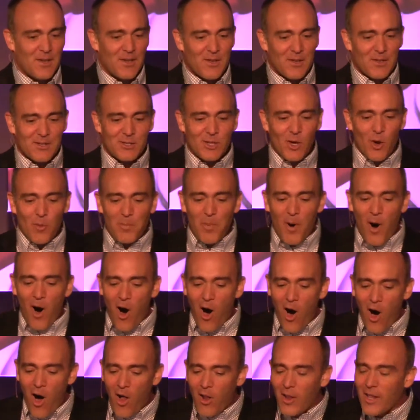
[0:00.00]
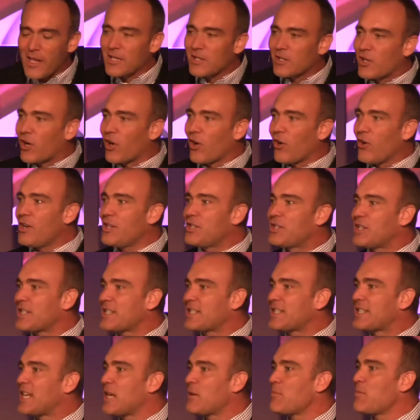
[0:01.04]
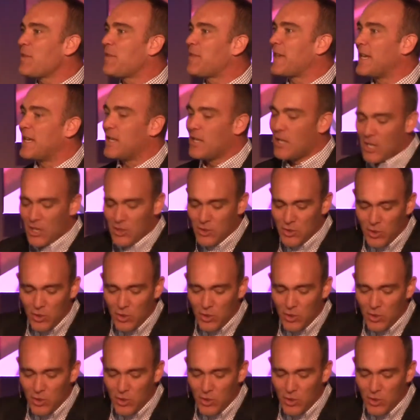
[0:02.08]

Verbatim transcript: So Paul encourages Timothy